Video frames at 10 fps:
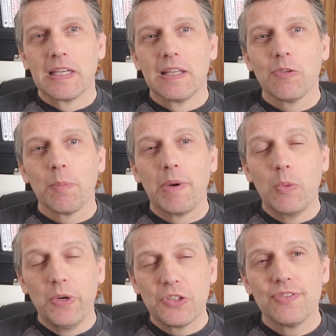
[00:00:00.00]
So my
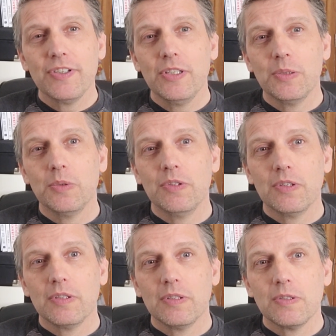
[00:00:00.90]
wish for you
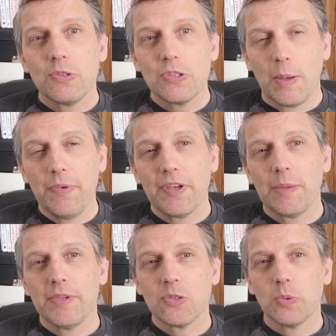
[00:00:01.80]

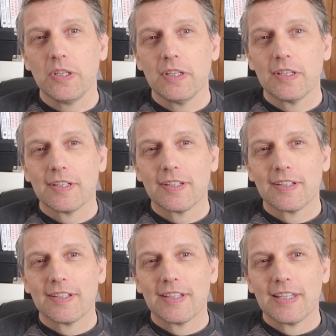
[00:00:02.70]
sometime this week
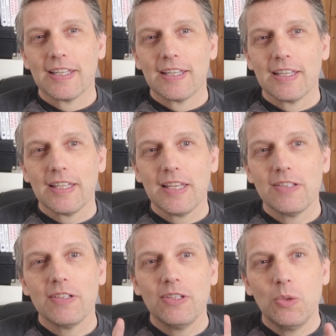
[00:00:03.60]

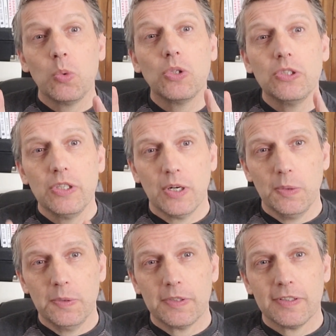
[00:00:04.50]
is that you will know
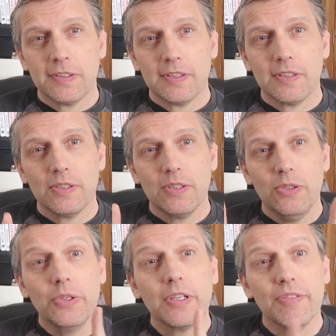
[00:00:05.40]

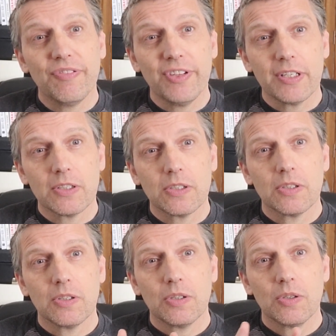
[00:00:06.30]
you can feel
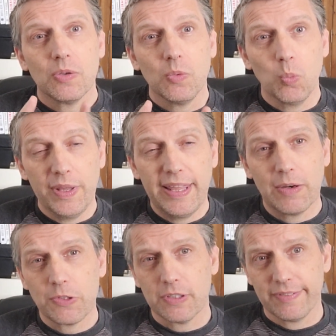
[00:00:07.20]

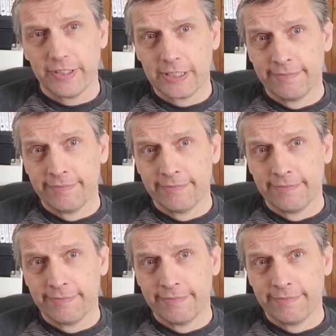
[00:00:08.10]
without suffering.